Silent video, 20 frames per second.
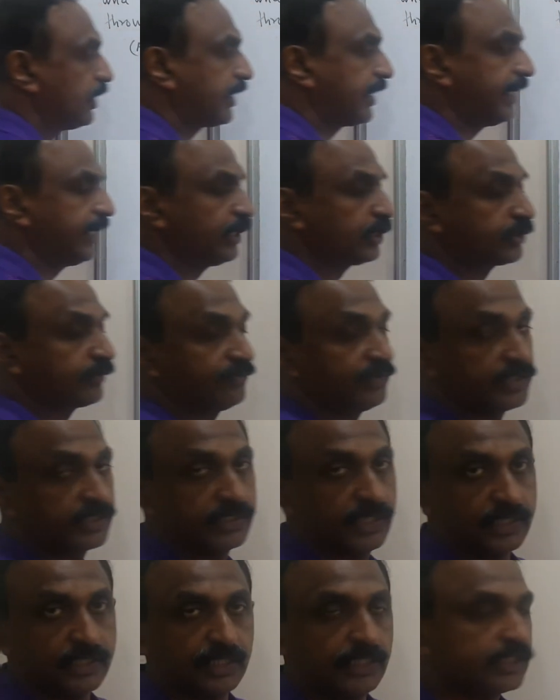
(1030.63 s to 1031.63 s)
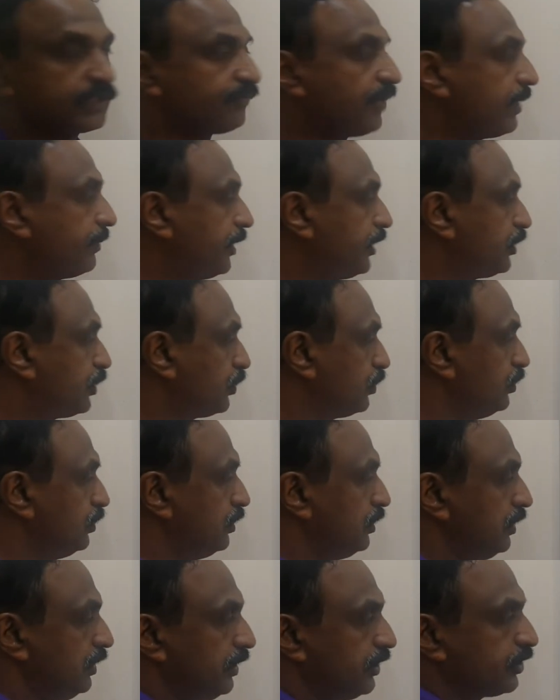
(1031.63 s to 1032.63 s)
the radius of the circle is 5 by 2.
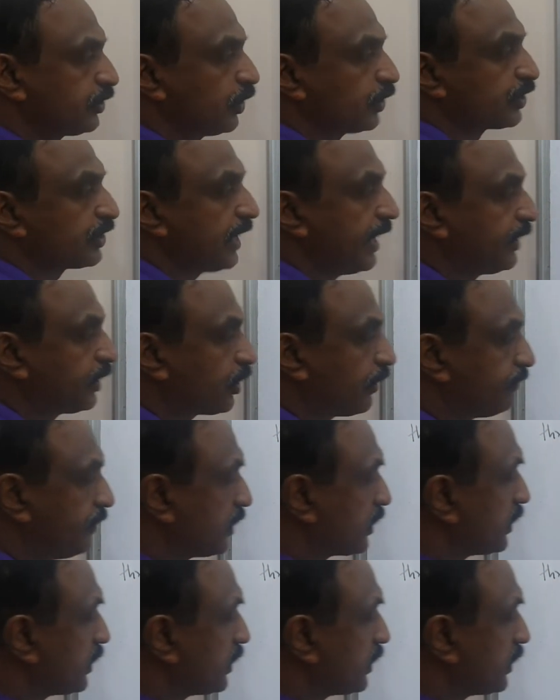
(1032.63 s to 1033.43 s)
So center of the